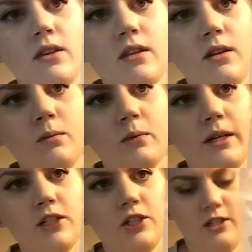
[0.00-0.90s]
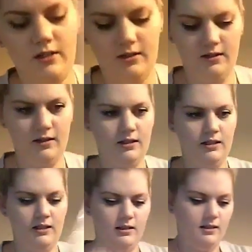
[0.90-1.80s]
you the little brush.
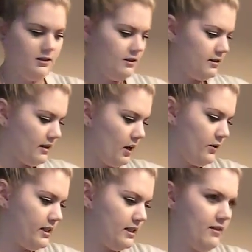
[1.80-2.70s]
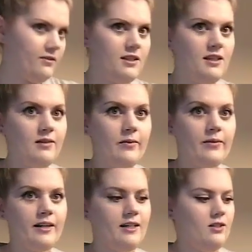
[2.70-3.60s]
I always love seeing what
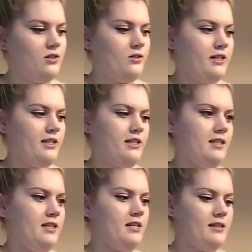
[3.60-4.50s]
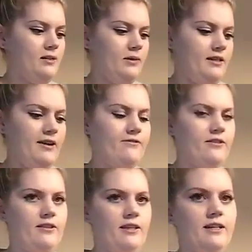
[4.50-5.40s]
we're going to do because it's things I would
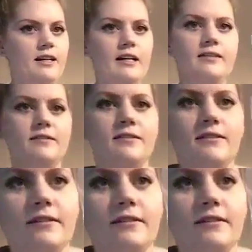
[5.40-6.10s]
never think of.